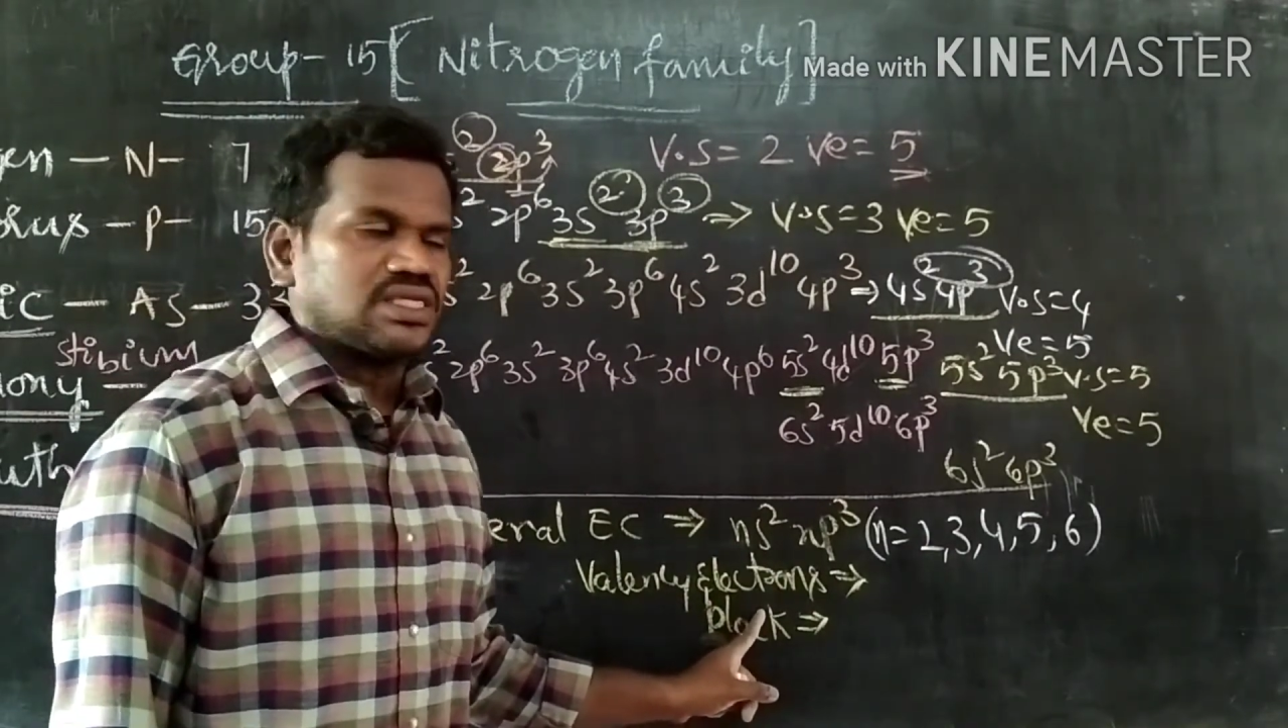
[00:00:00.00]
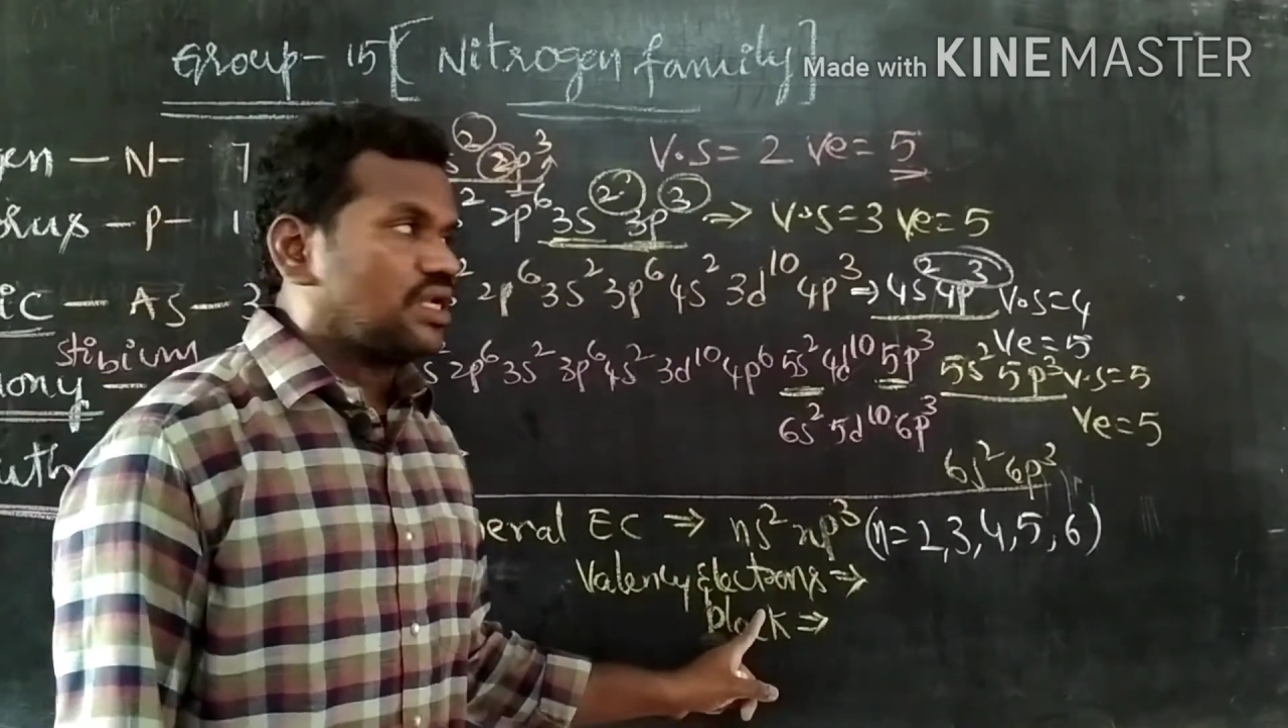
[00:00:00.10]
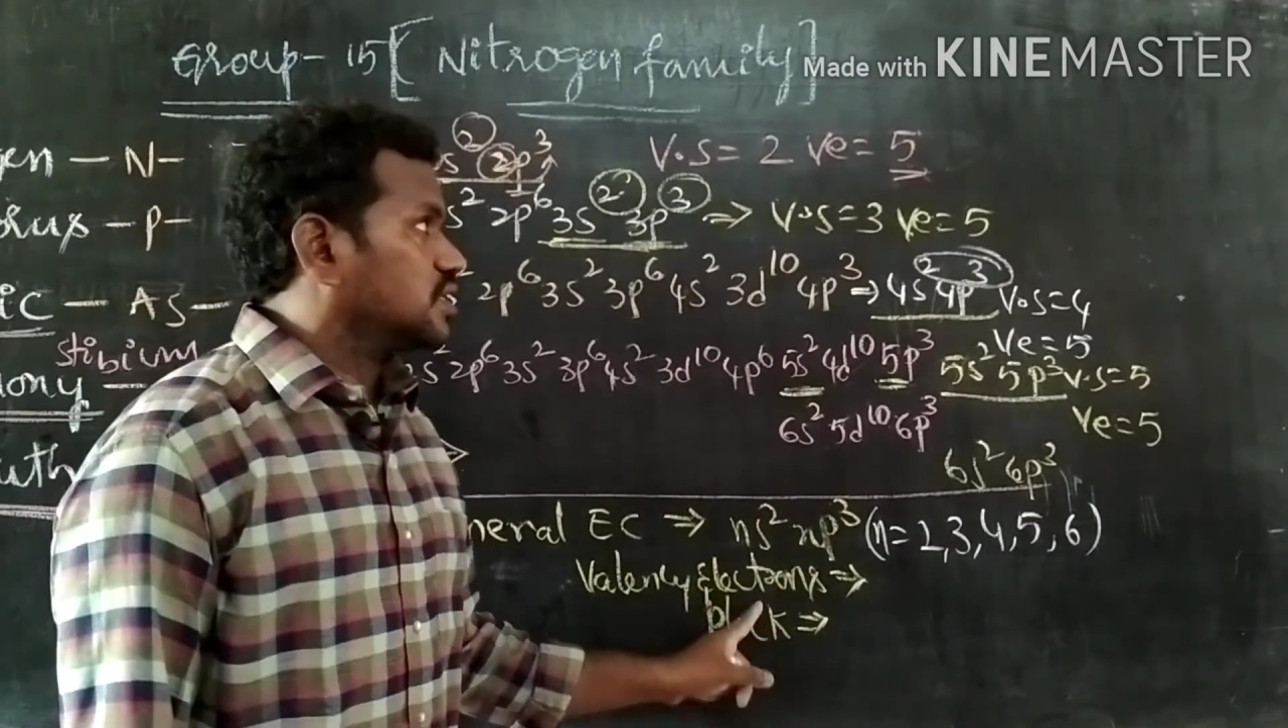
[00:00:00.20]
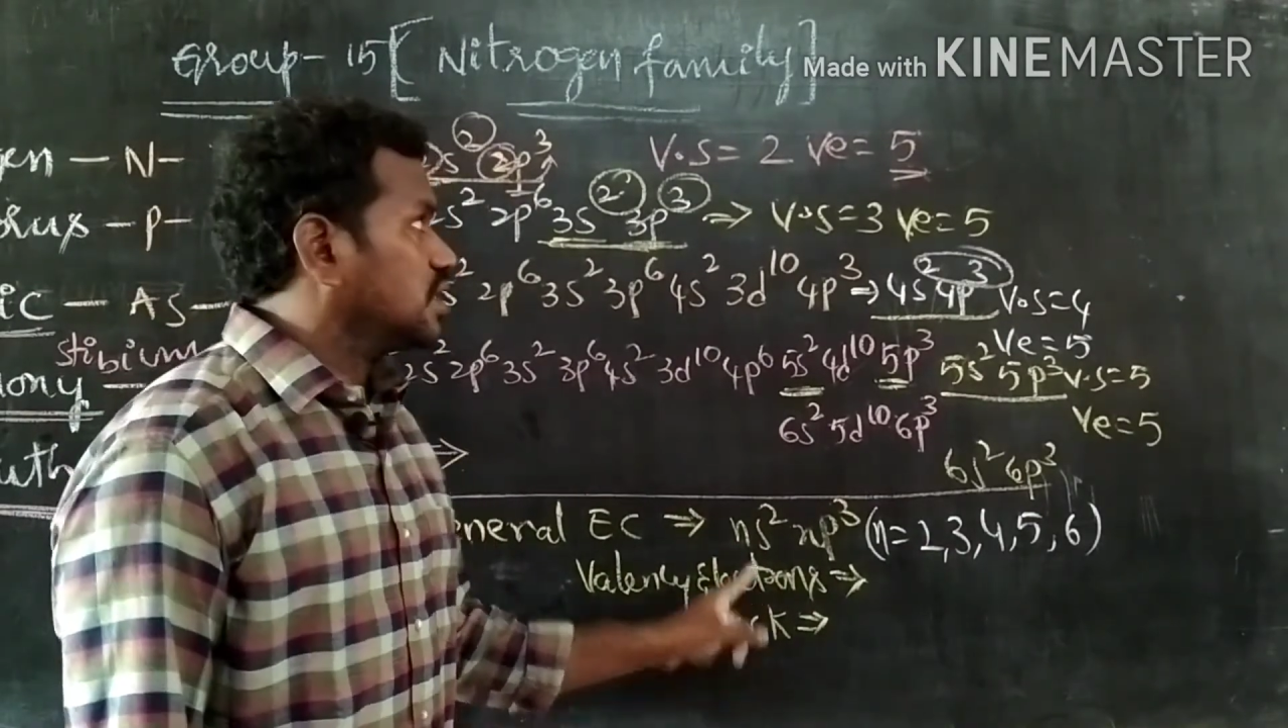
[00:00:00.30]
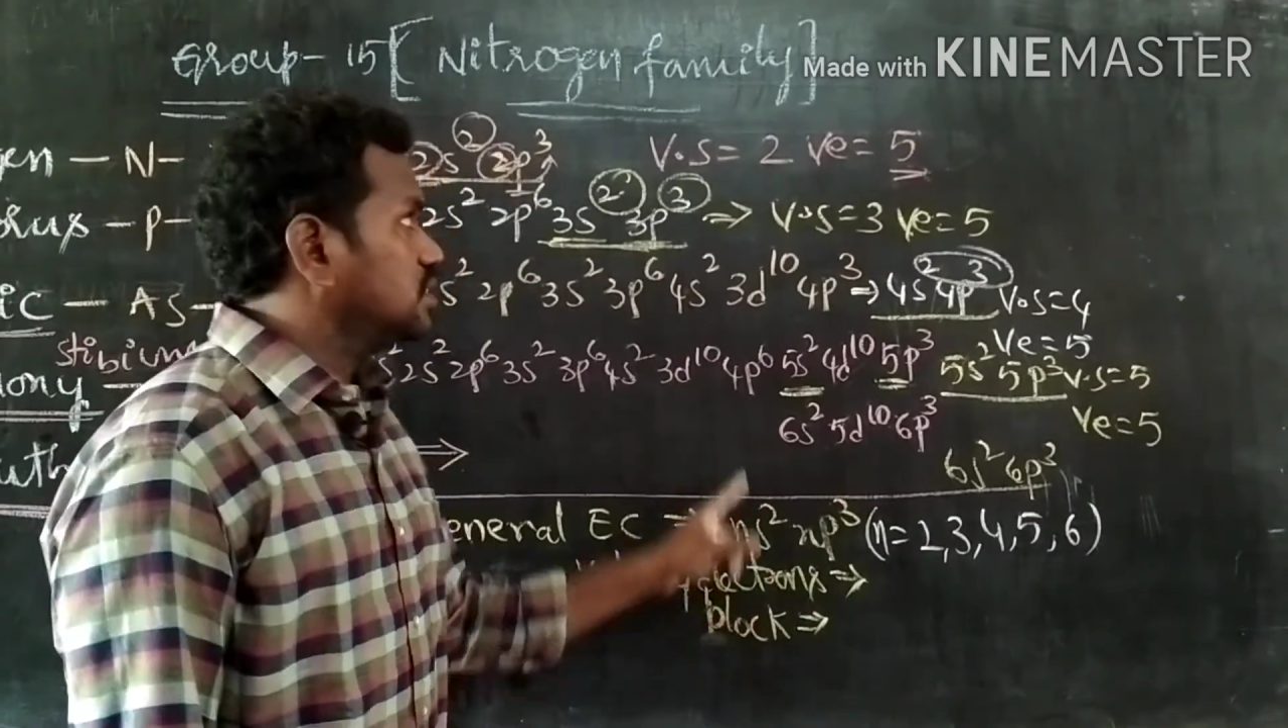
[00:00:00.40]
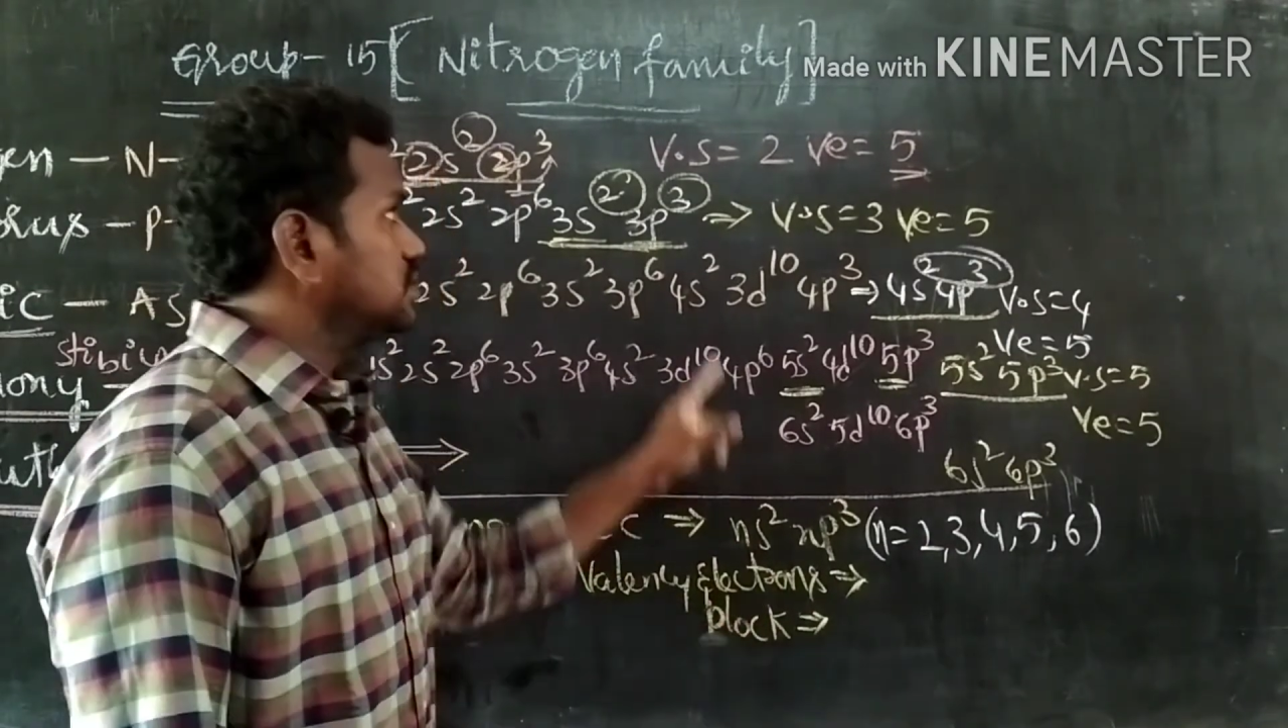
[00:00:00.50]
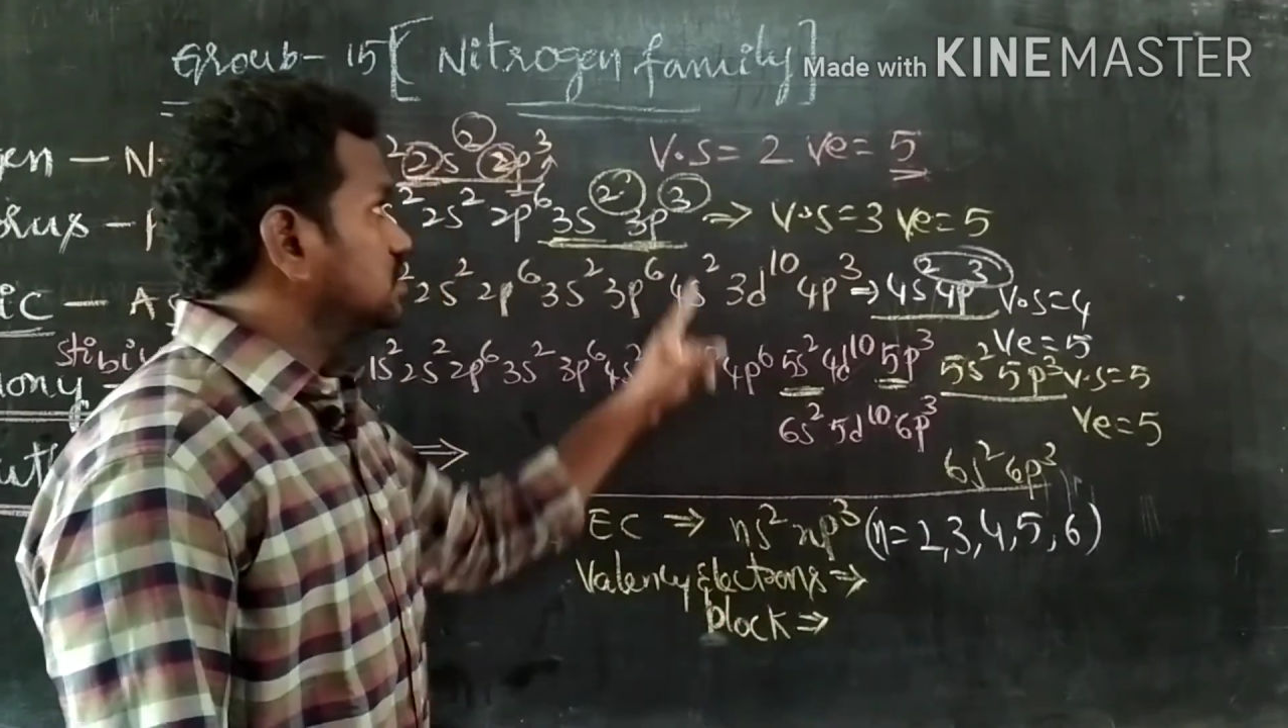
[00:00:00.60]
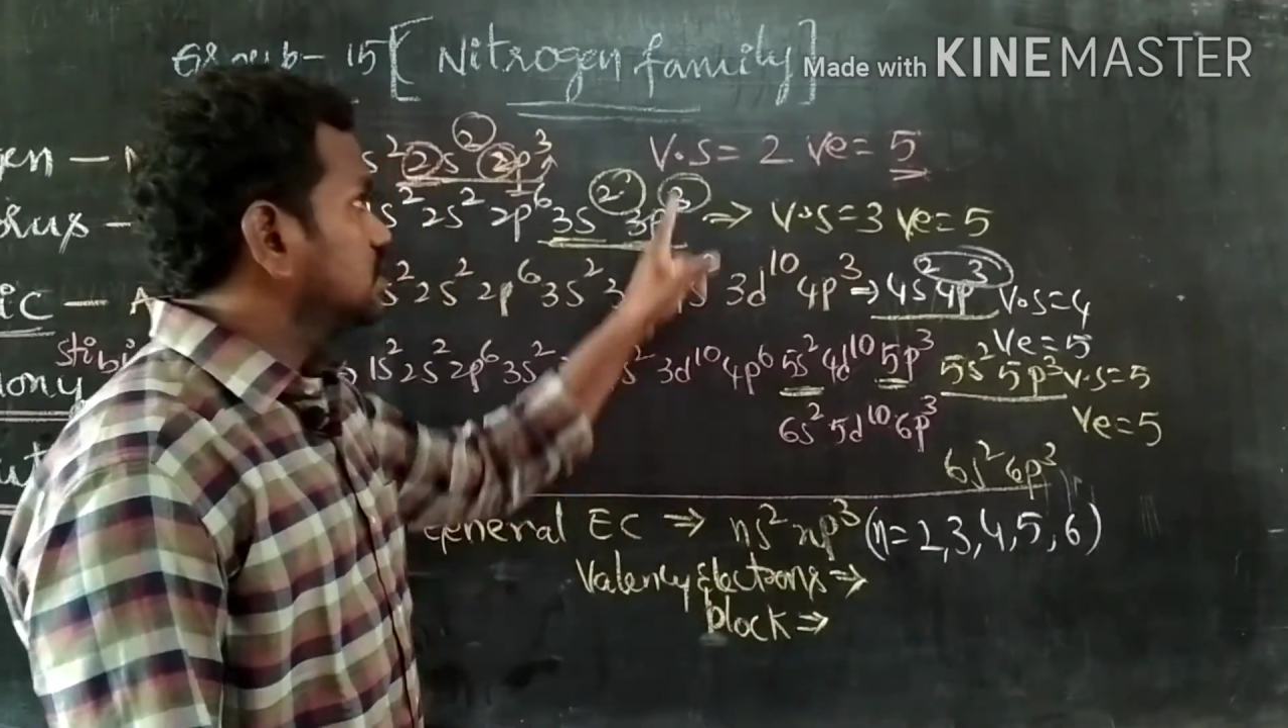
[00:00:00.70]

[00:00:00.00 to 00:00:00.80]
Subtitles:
electrons.